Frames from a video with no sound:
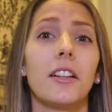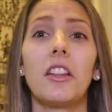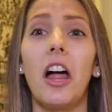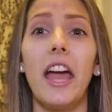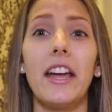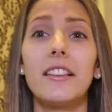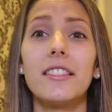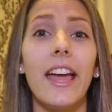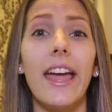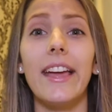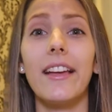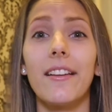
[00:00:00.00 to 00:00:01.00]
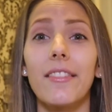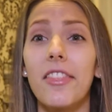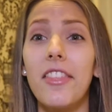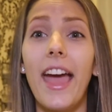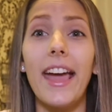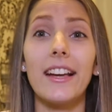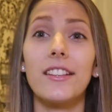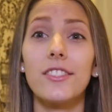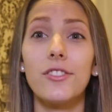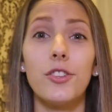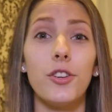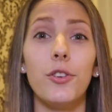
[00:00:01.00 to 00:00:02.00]
like saying
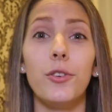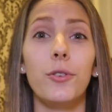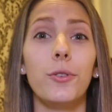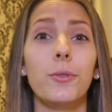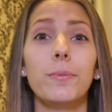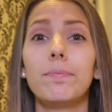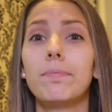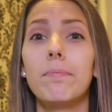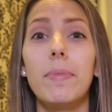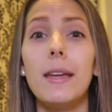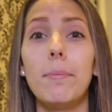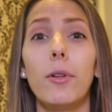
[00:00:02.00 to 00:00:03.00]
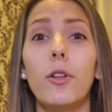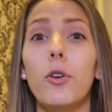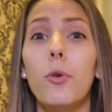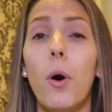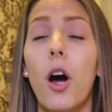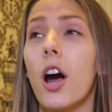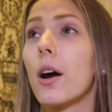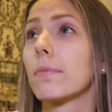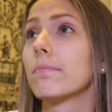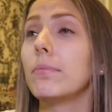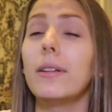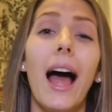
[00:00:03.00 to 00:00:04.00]
thanks to people who
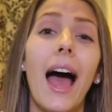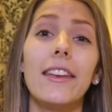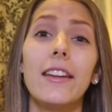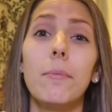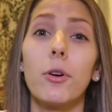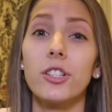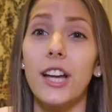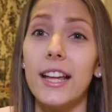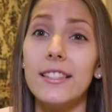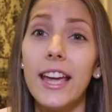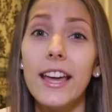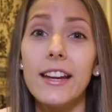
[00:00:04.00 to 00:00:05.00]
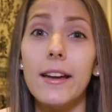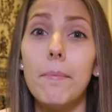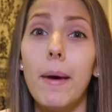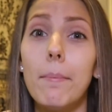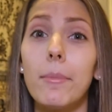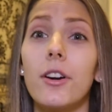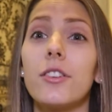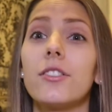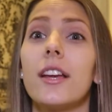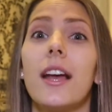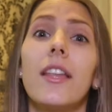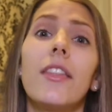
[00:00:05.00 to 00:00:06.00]
are platinum or titanium
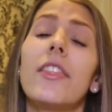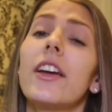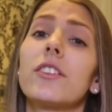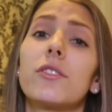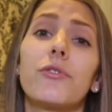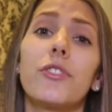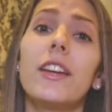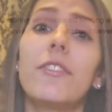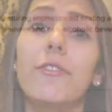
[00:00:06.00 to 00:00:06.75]
members. There's free